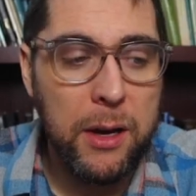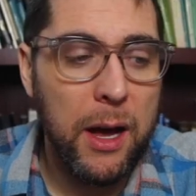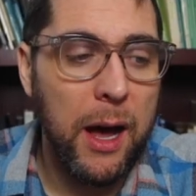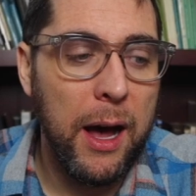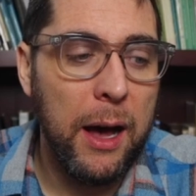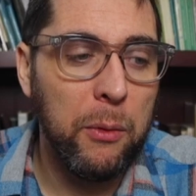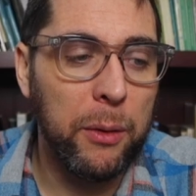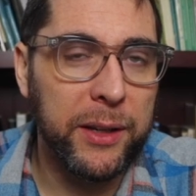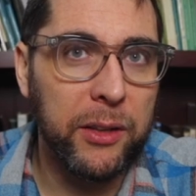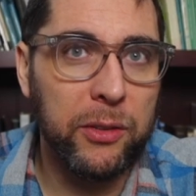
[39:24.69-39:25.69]
uh, where
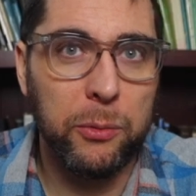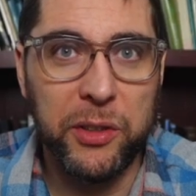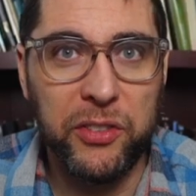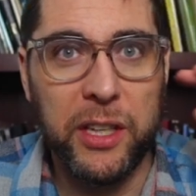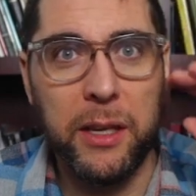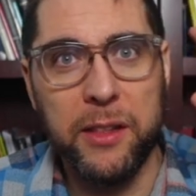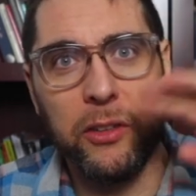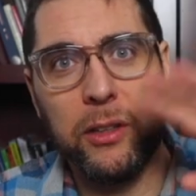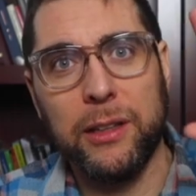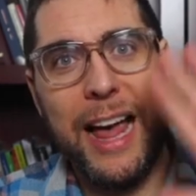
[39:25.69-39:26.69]
because we see in this
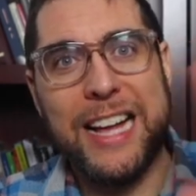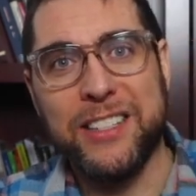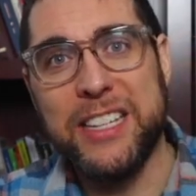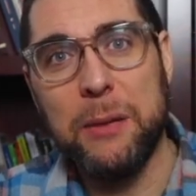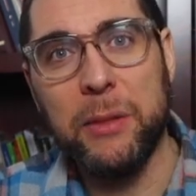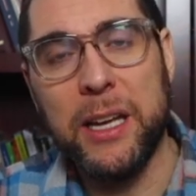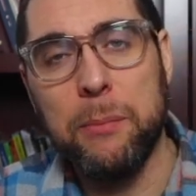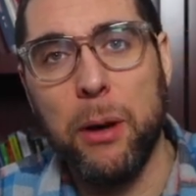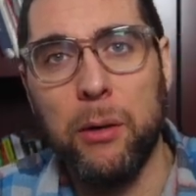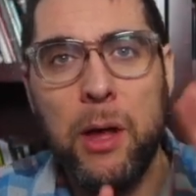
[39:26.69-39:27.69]
glass dimly,
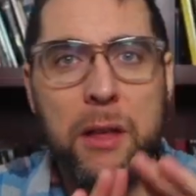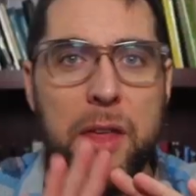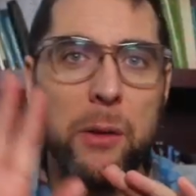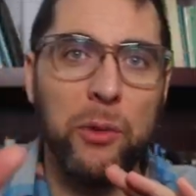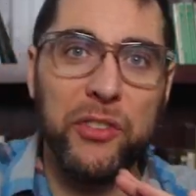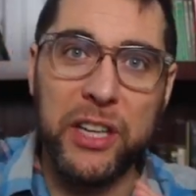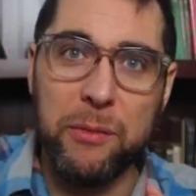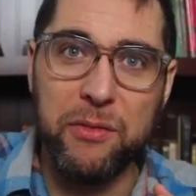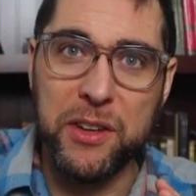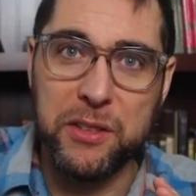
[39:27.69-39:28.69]
but then we'll see him
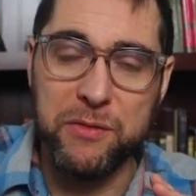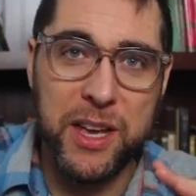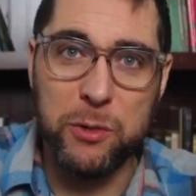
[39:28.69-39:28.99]
face to face.